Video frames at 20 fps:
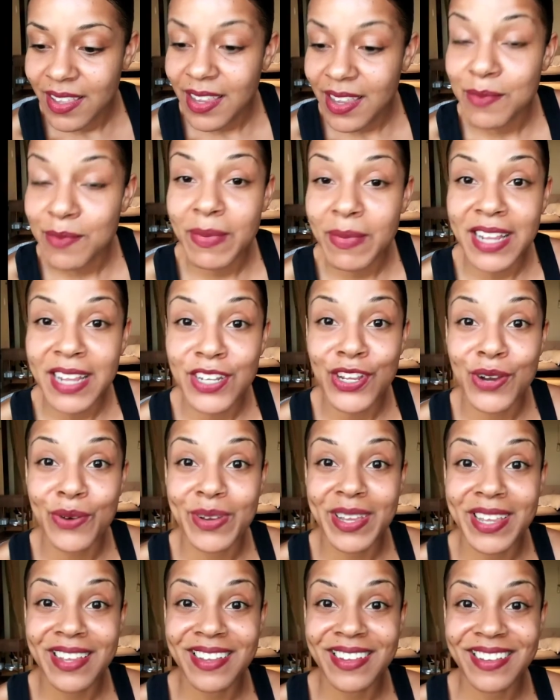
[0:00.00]
In my
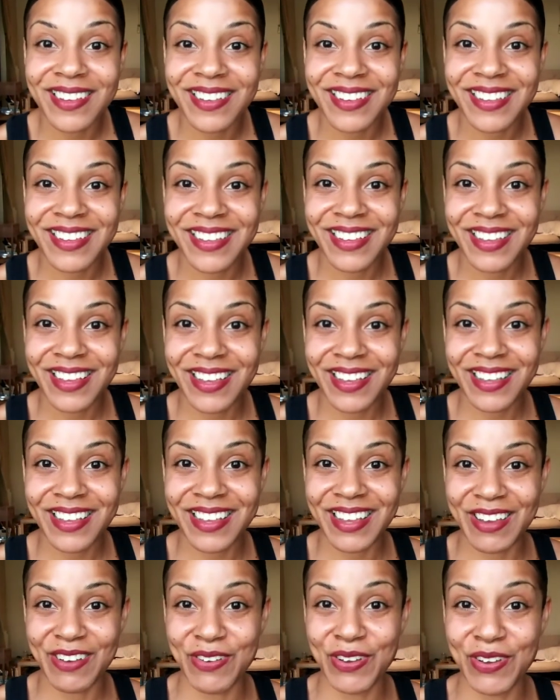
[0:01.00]
knowing
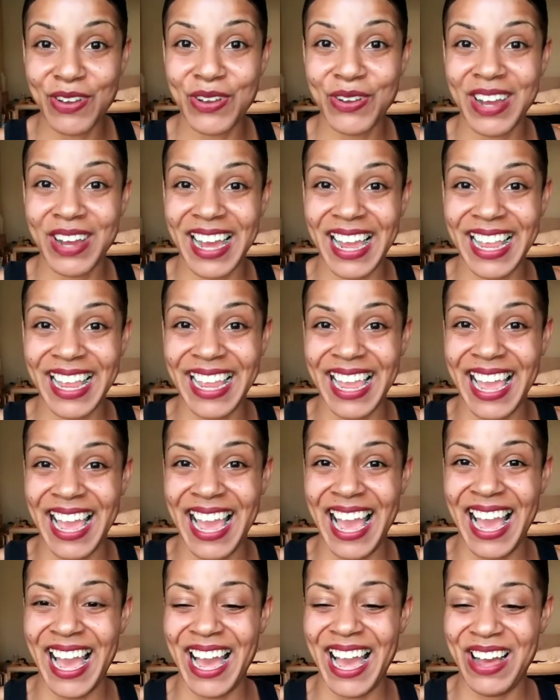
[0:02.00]
of who I
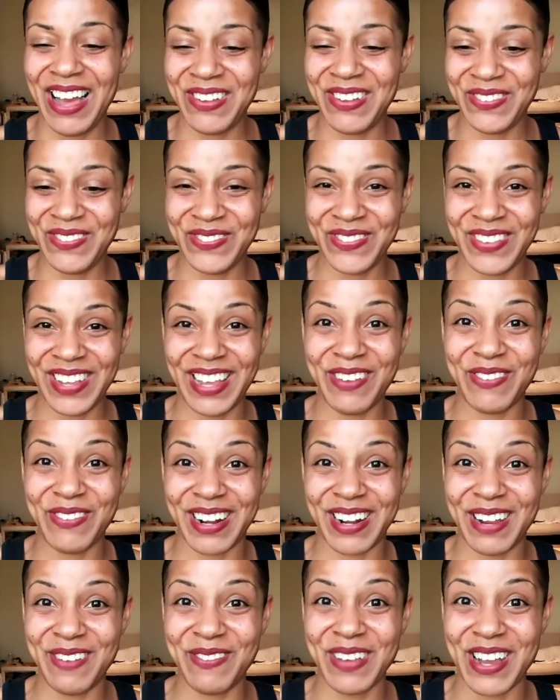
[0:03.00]
am and
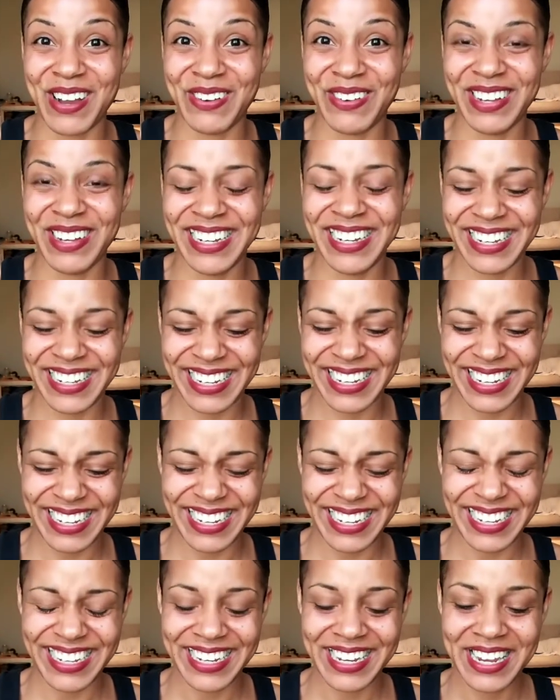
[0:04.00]
where I'm going.
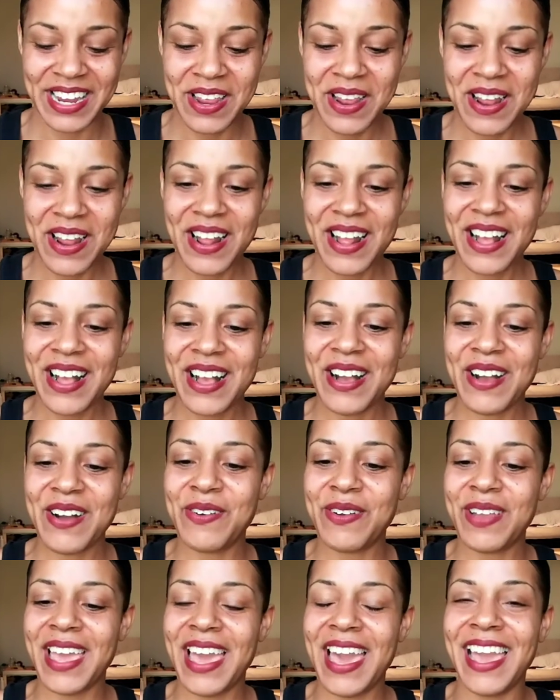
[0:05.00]

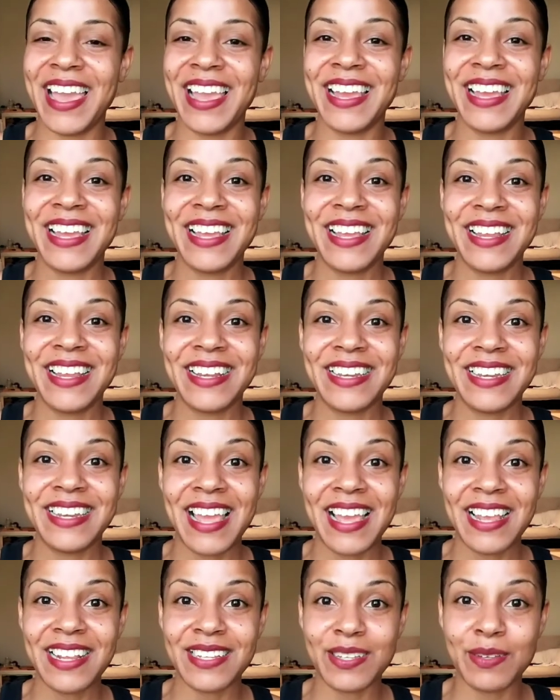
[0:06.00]
Okay,
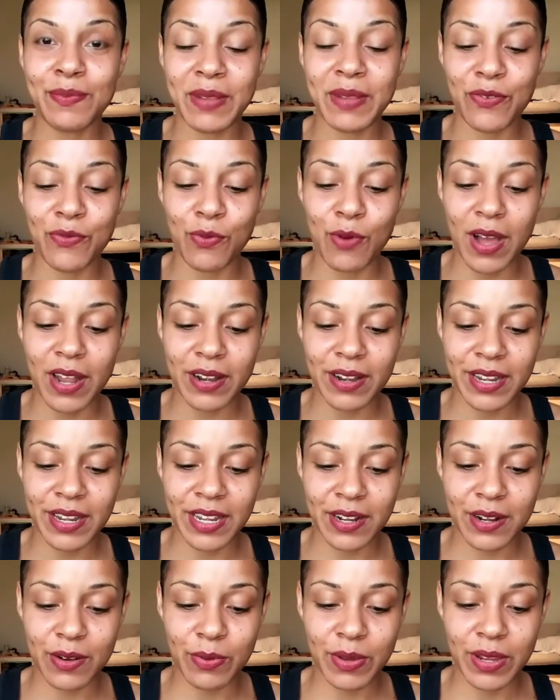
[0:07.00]
next bit of water
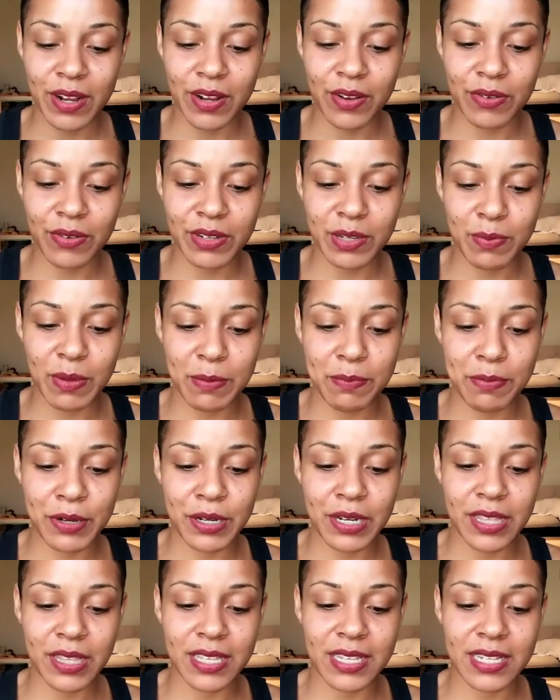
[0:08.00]
here. We are going to be
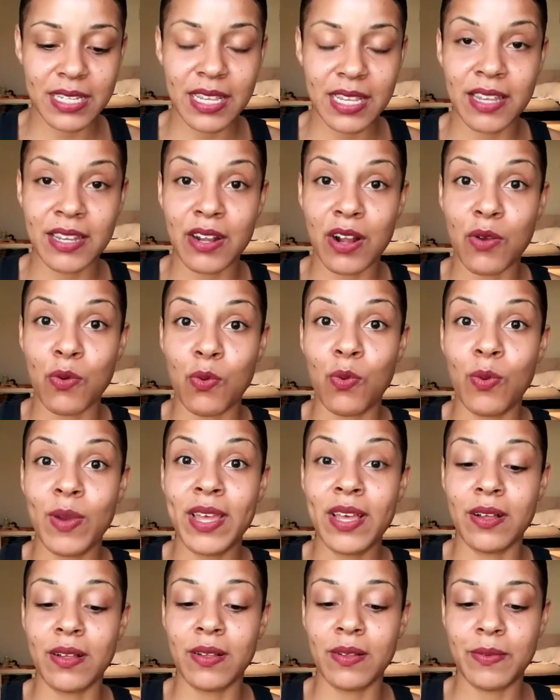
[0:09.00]
putting this in our
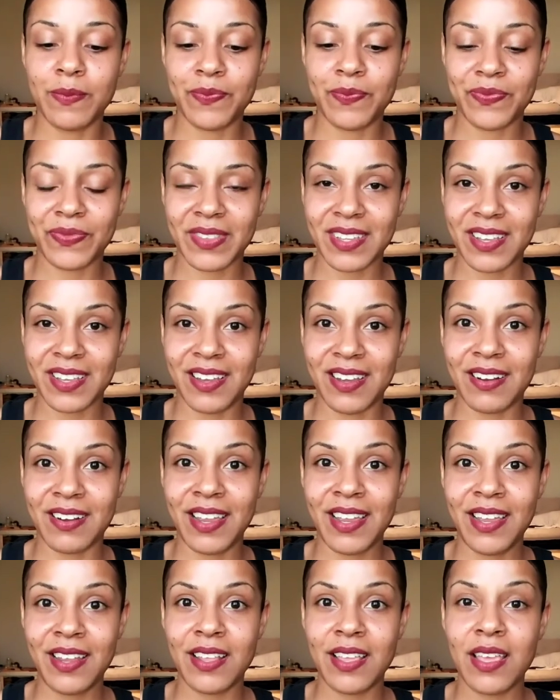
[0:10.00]
will. All
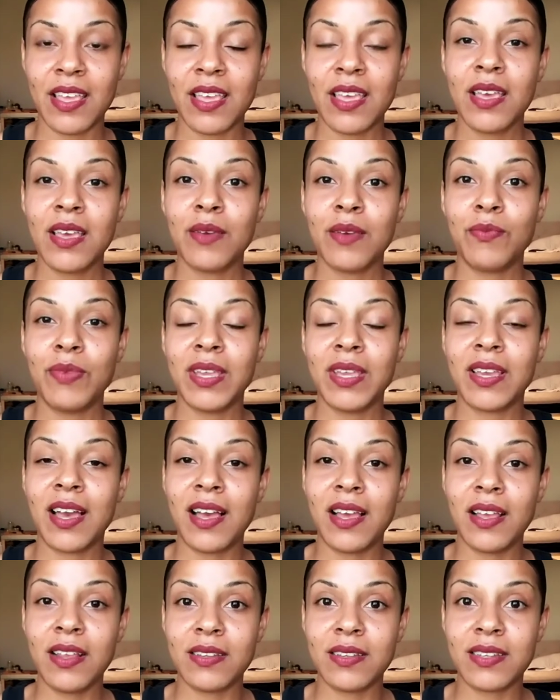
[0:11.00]
right?
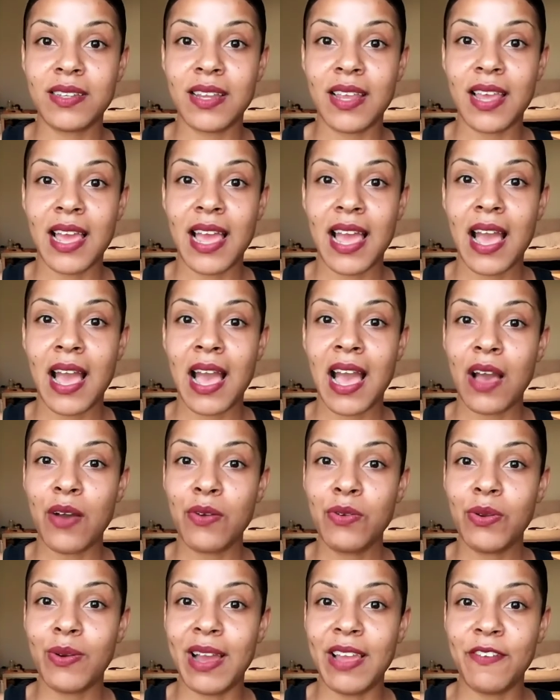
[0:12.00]
Because
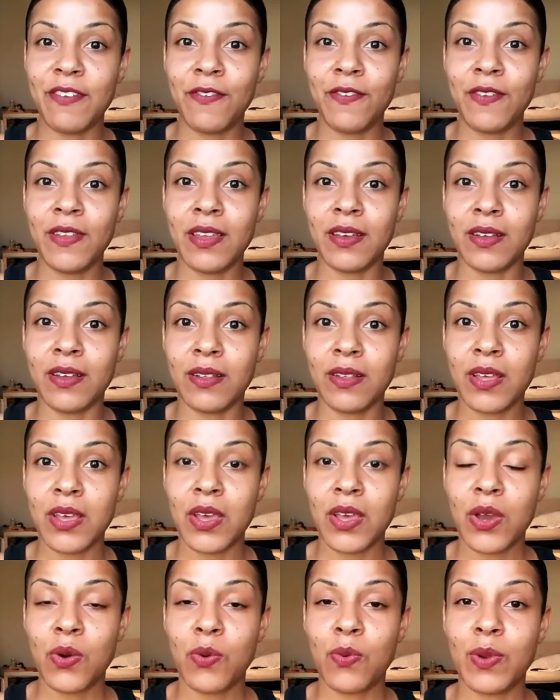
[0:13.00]
how do I feel
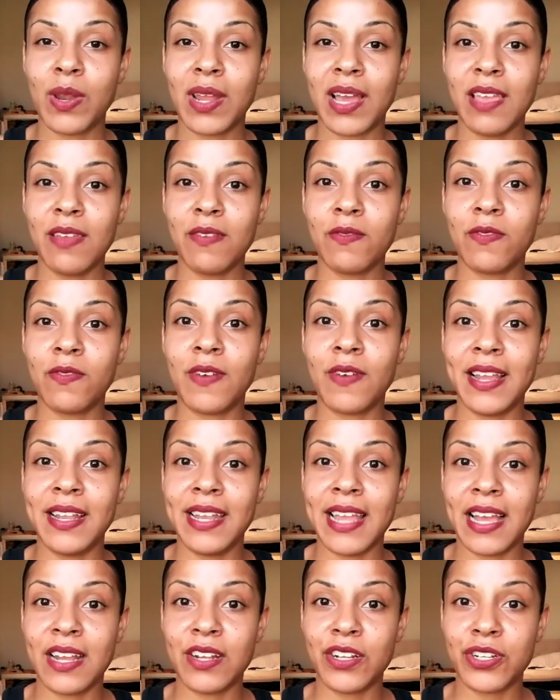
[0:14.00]
when I am
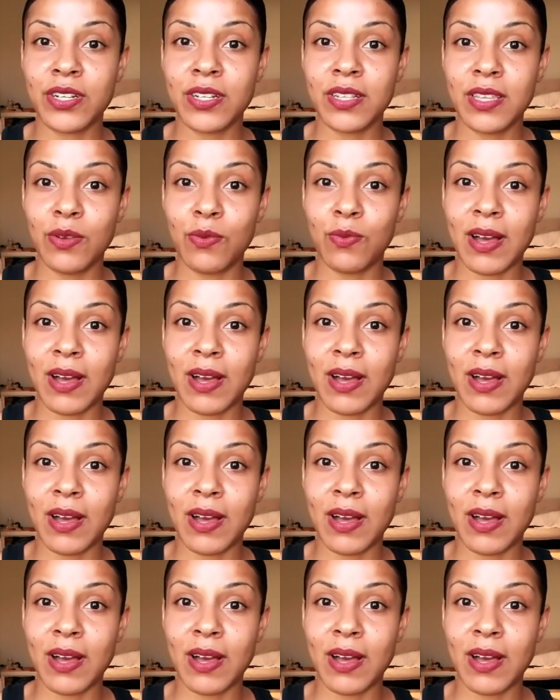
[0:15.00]
financially